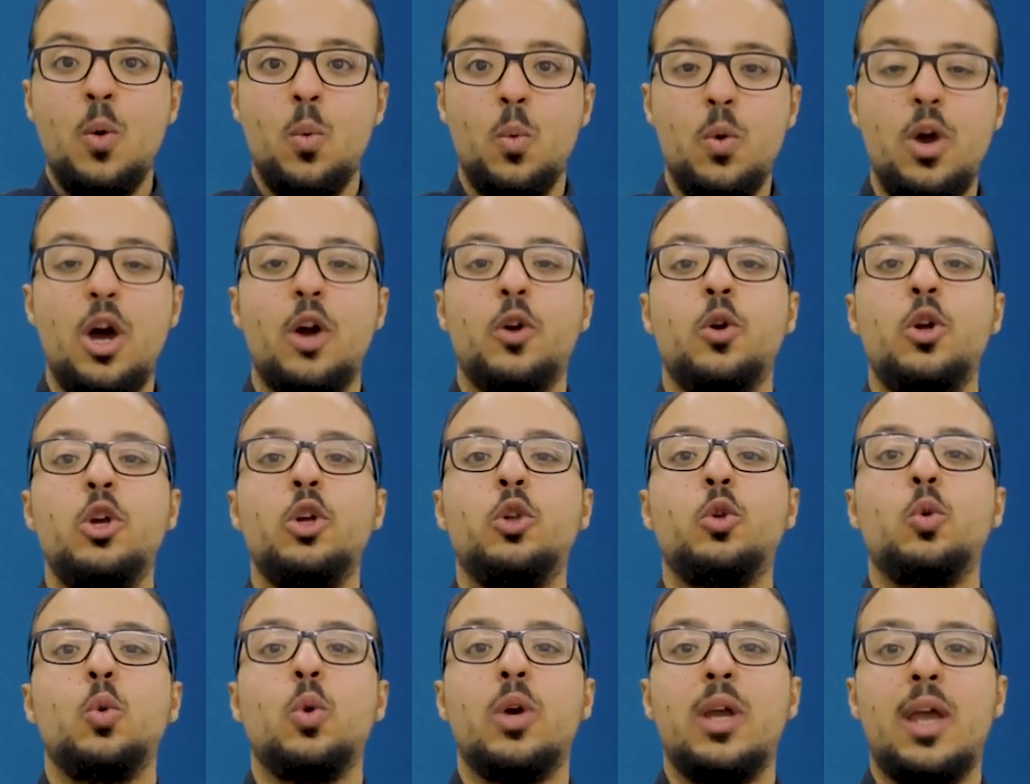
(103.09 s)
we are
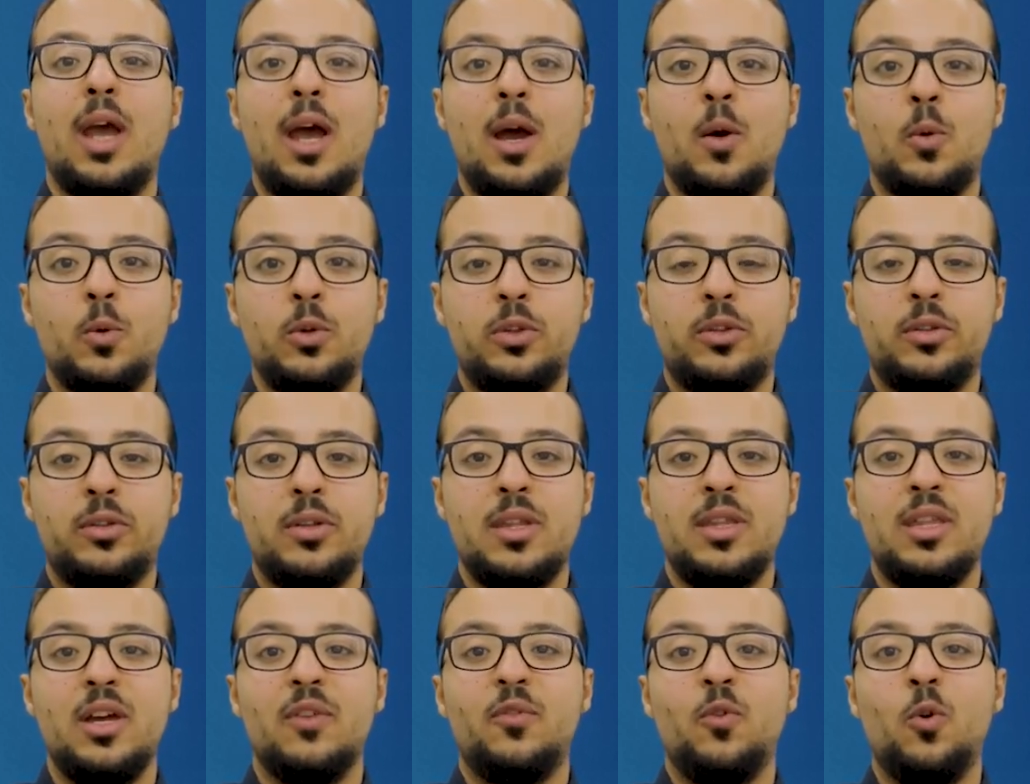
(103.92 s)
going to count
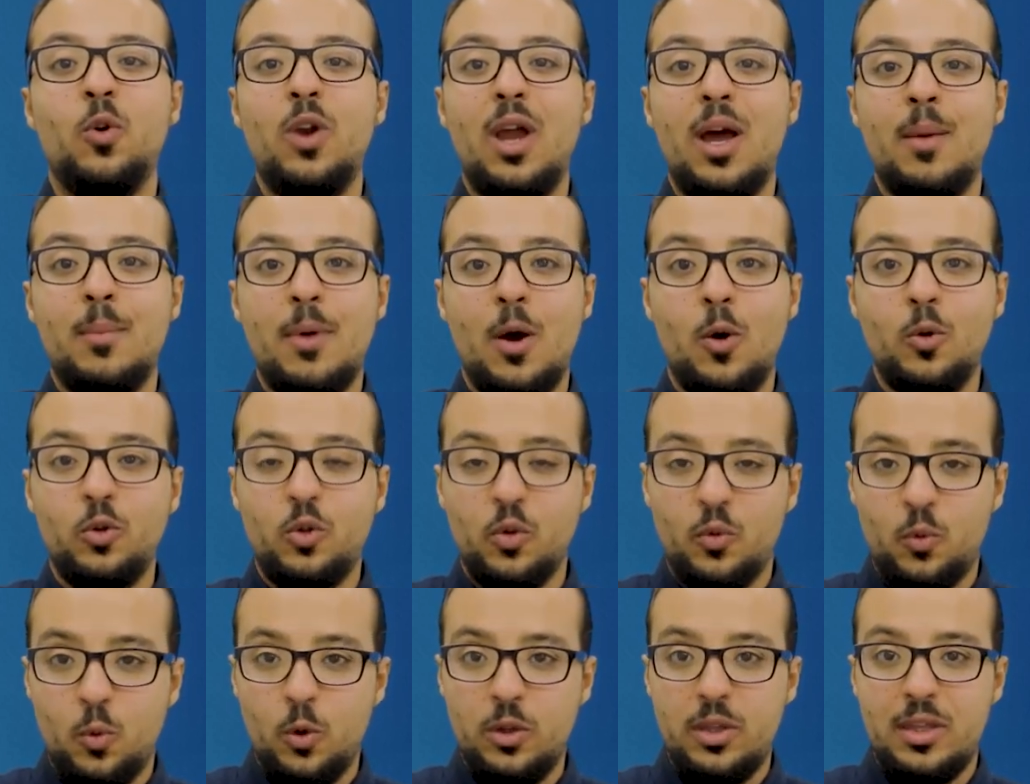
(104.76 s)
the full
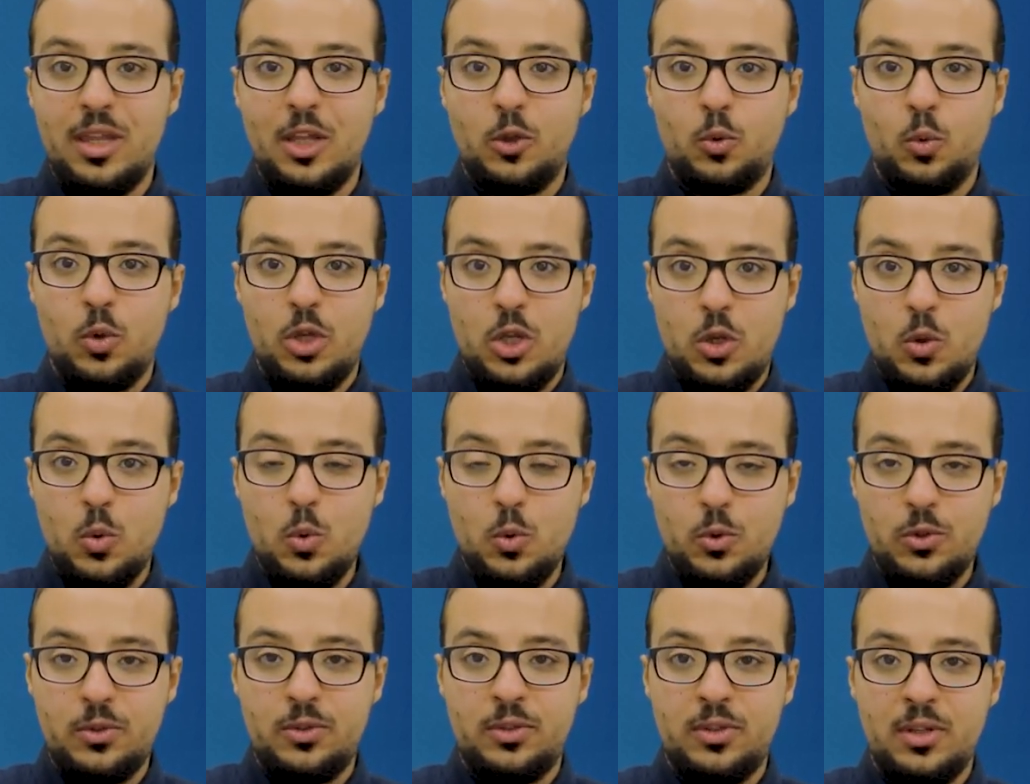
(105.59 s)
amount of wood that we
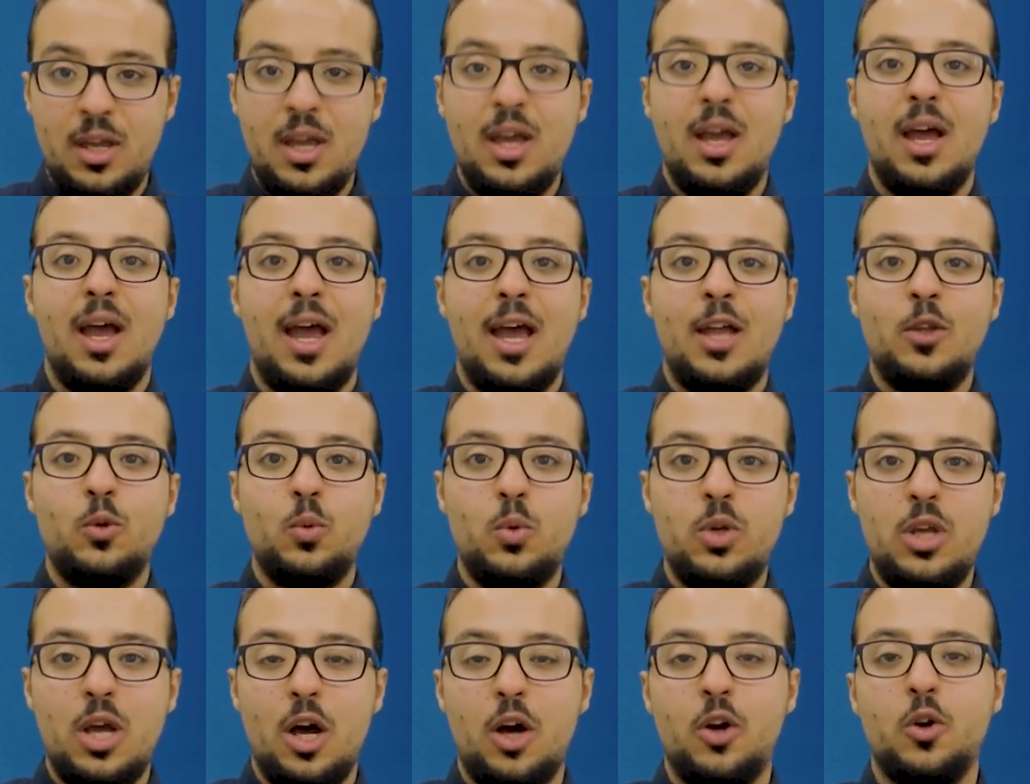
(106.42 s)
used, and
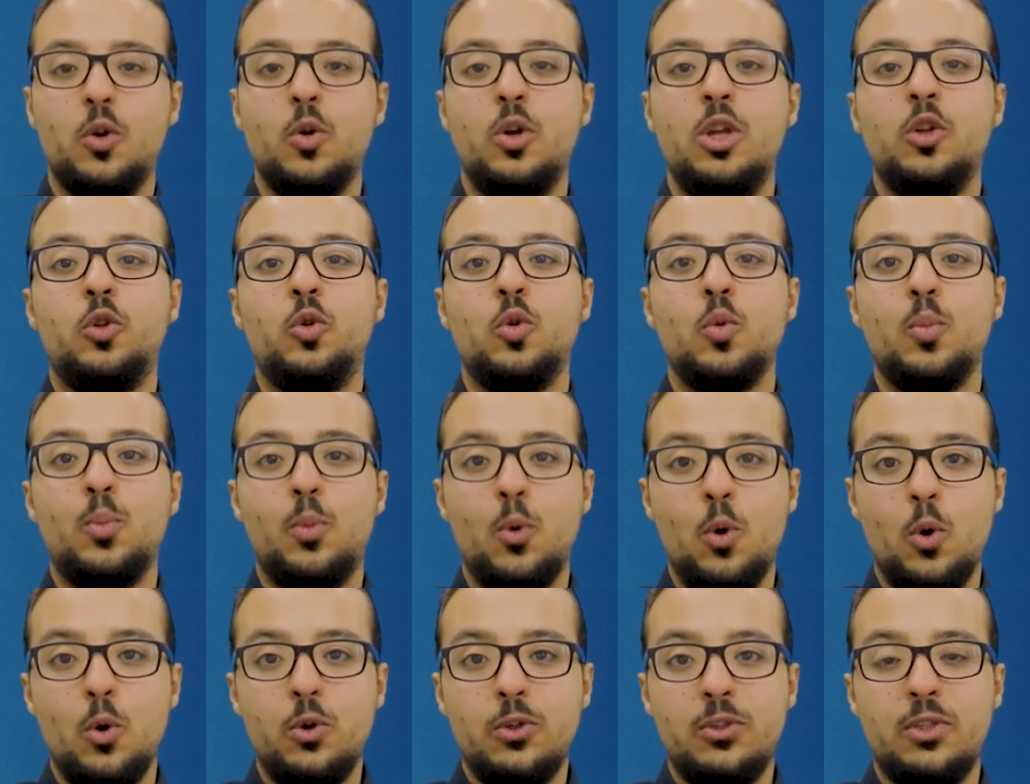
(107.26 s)
we are going to
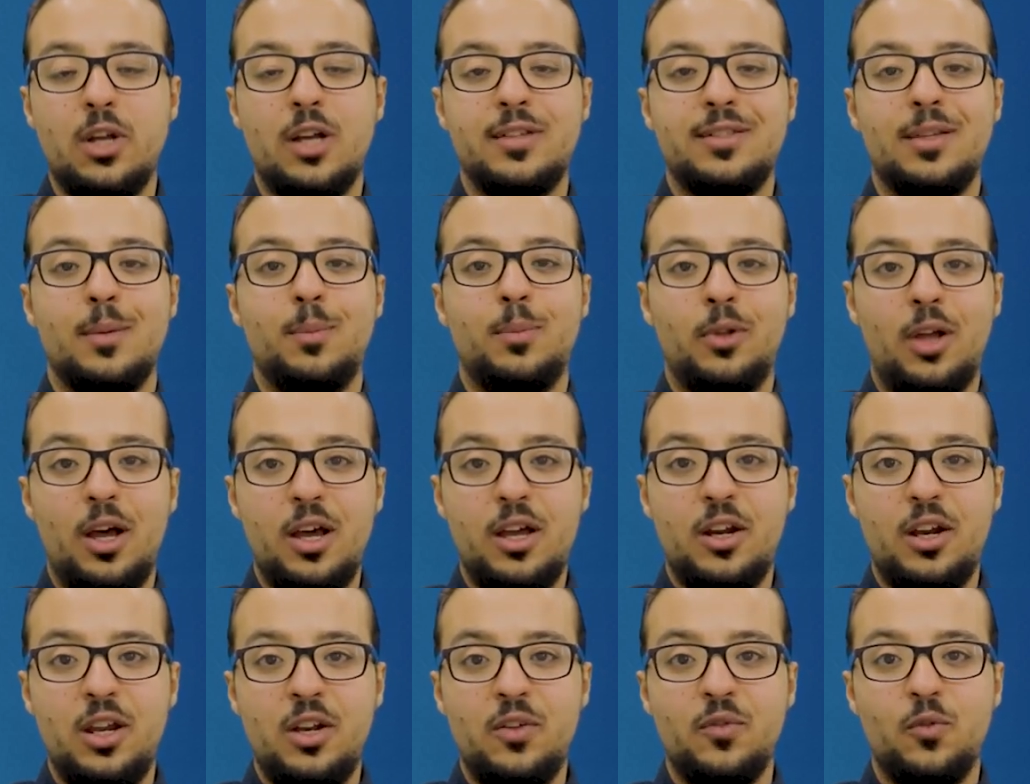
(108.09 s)
post a
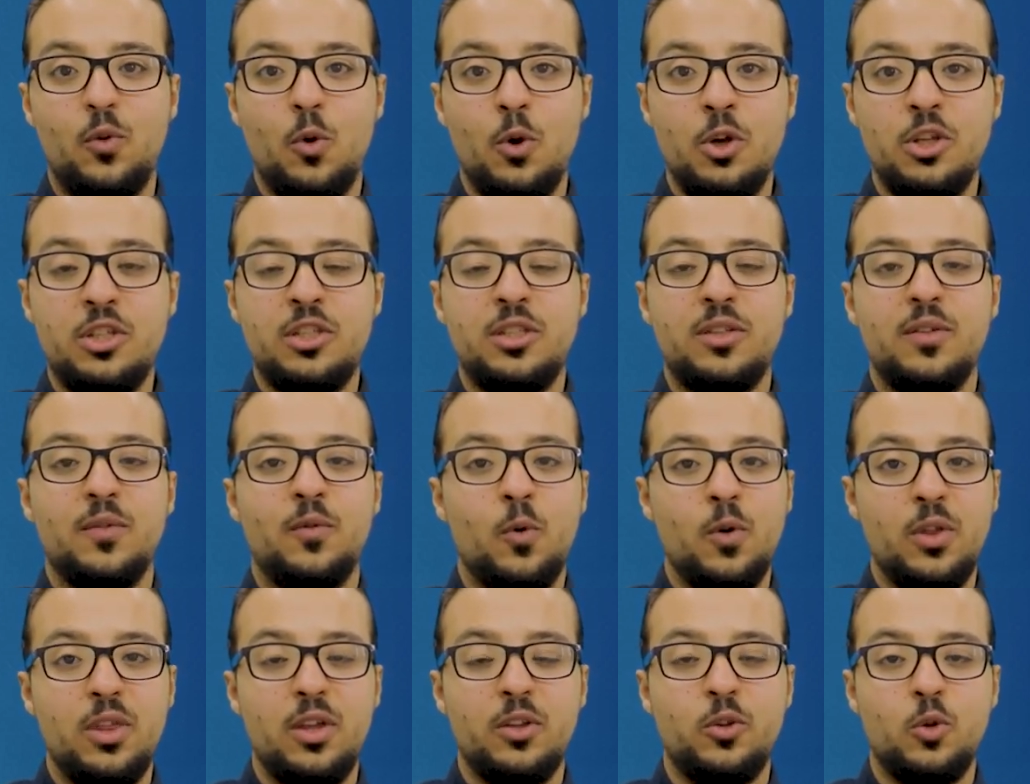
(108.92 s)
supplier invoice
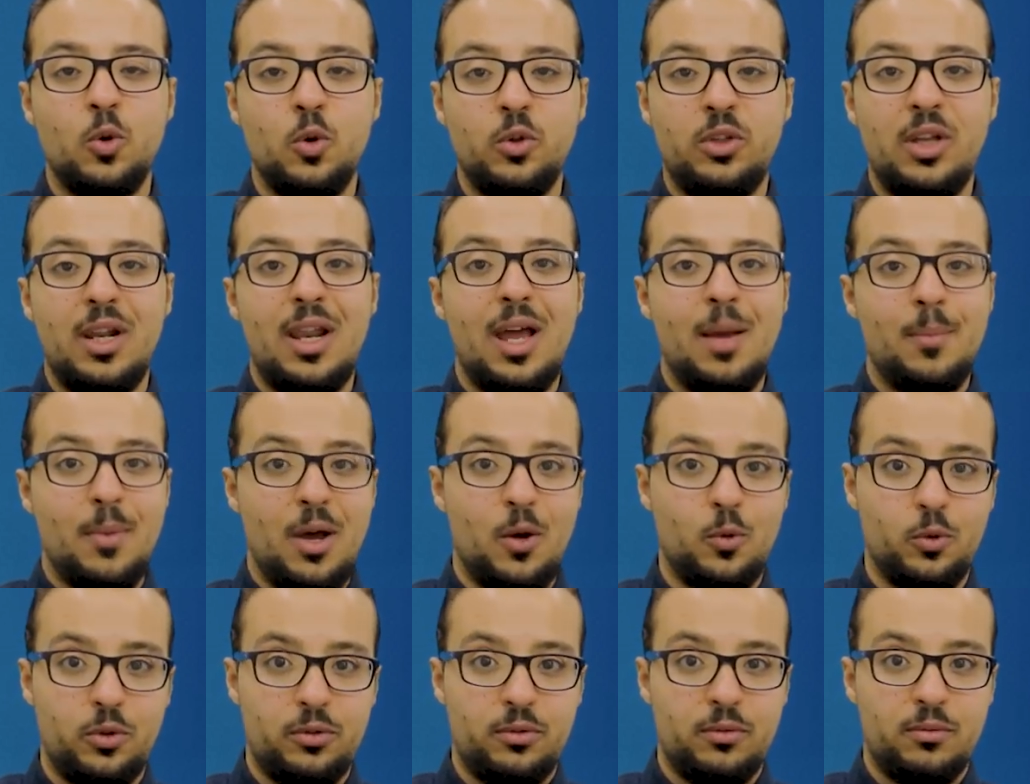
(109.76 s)
for the total
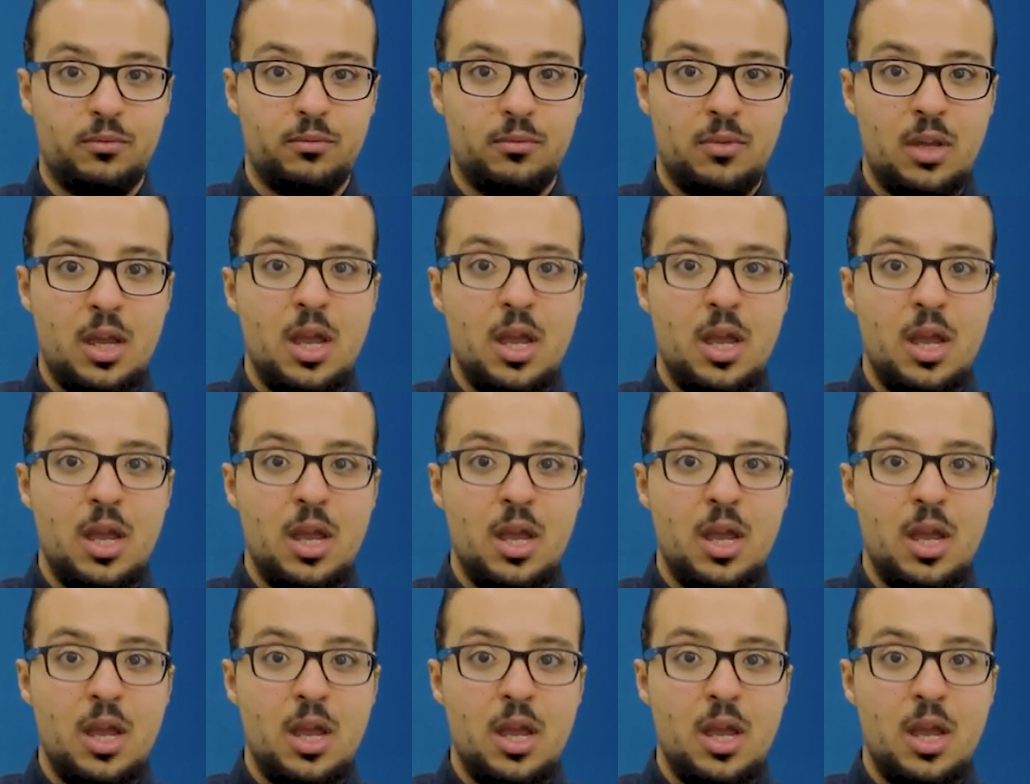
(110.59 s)
amount.